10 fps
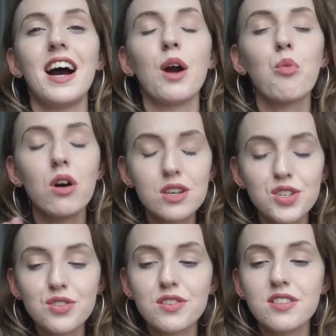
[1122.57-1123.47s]
I
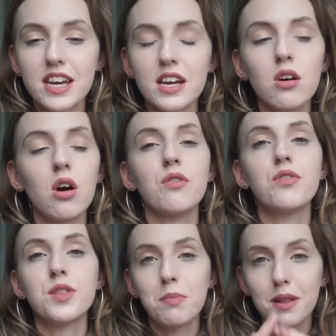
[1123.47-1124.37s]
want you to think of
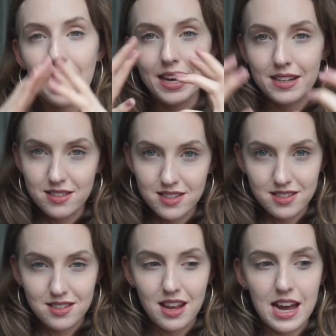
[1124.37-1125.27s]
the
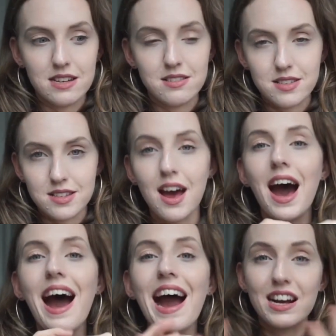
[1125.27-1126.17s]
planets as
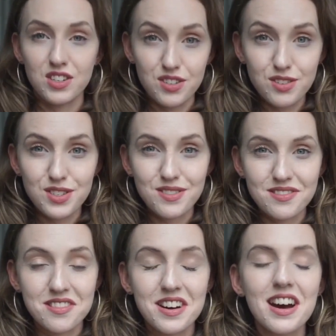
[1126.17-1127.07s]
actors,
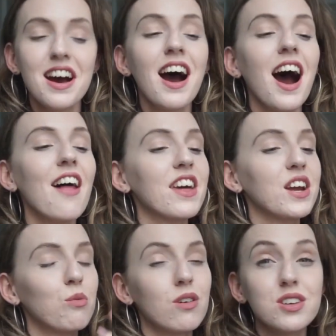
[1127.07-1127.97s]
and then
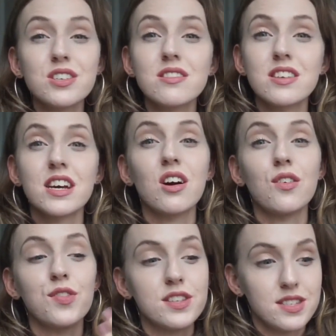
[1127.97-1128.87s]
I want you to think of
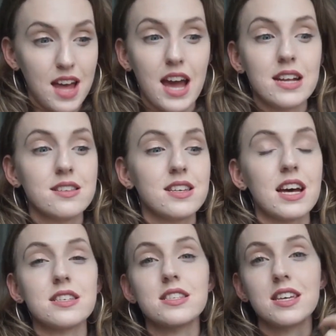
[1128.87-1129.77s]
the signs
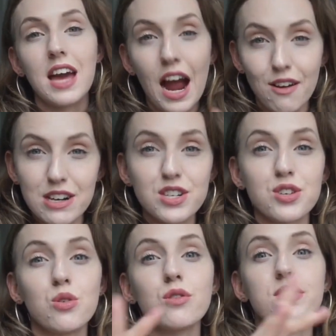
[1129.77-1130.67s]
as the
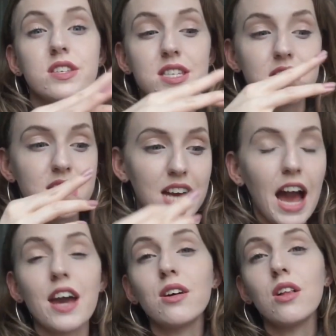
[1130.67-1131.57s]
character or the
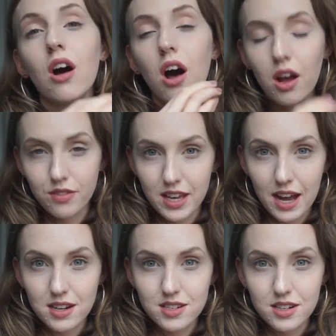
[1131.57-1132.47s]
style of the
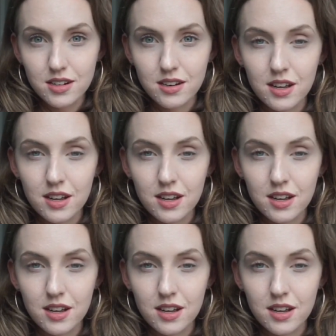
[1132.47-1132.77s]
actor,